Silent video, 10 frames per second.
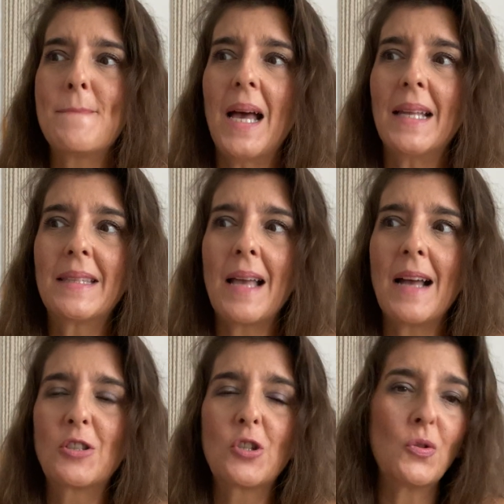
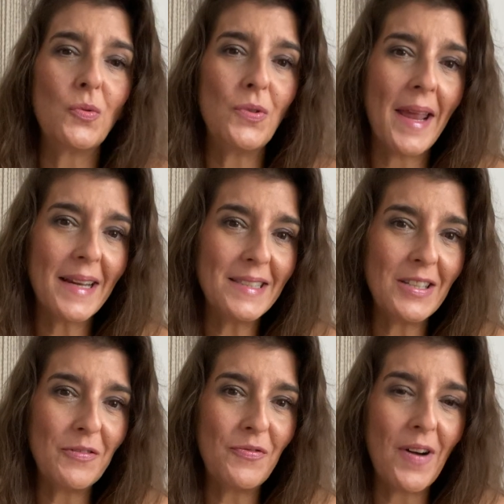attached to
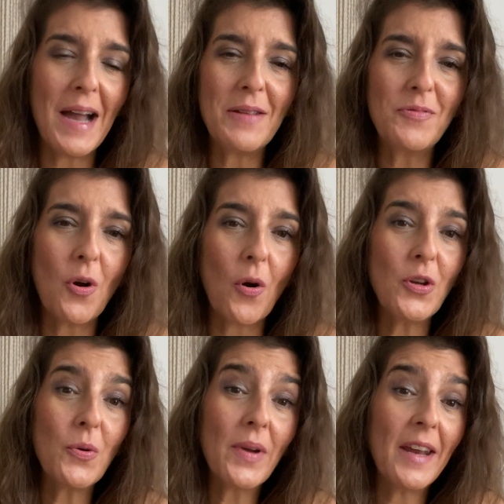negative vibes, or
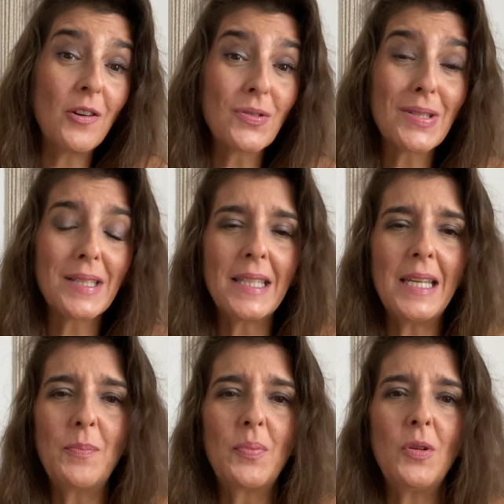you cannot
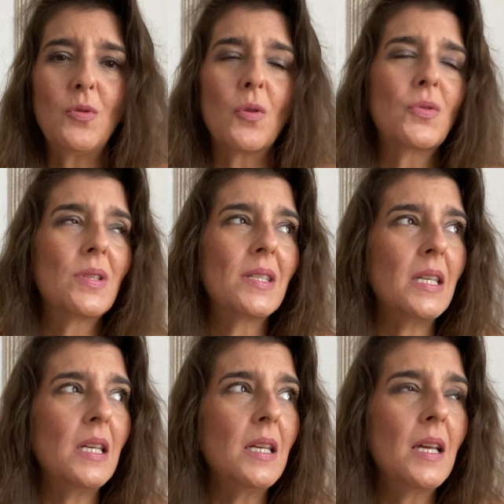sleep, you don't
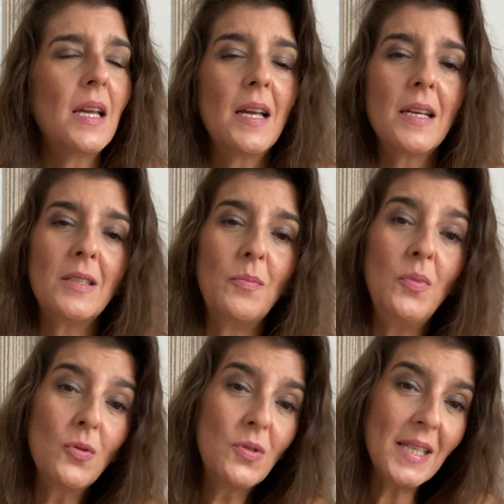see the
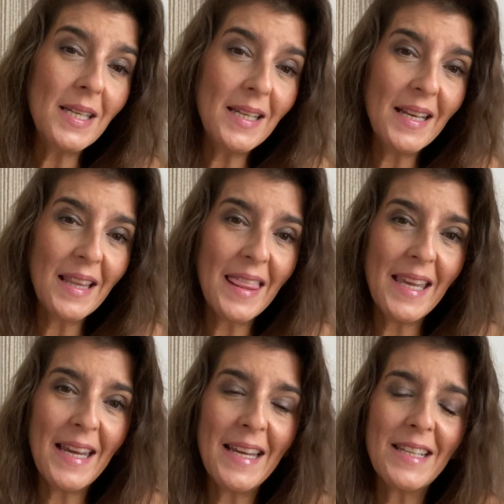beauty in
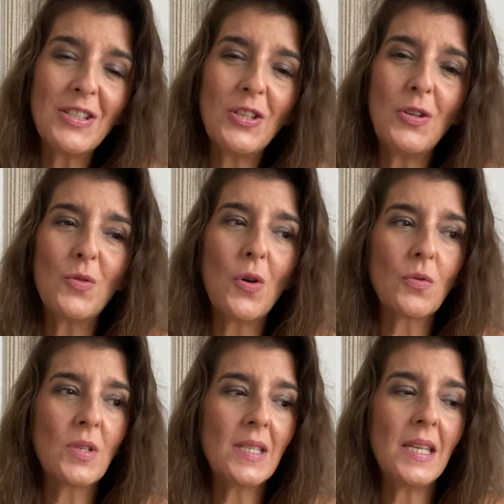things, you
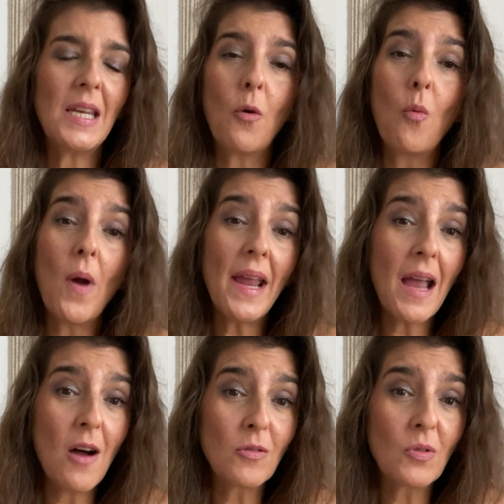don't see a way
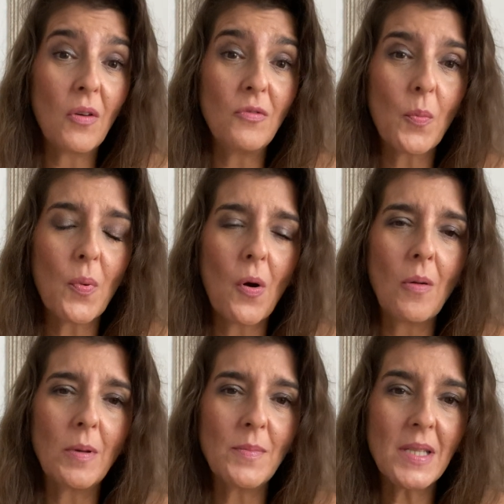out of your
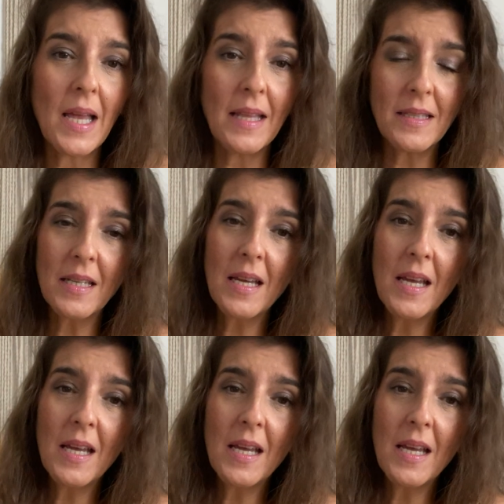problems. And